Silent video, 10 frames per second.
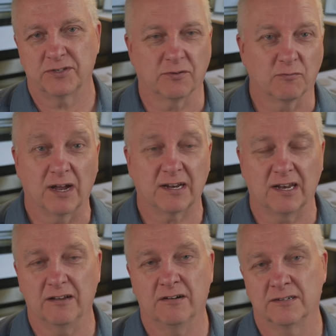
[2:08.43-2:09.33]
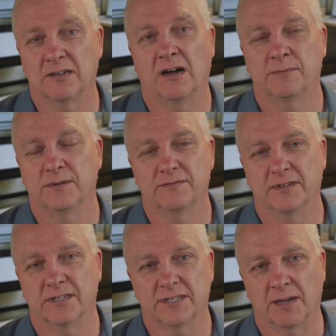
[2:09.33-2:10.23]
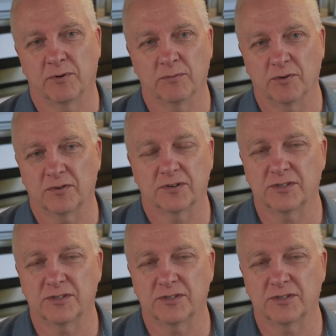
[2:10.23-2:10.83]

directly on top of the stepper motor.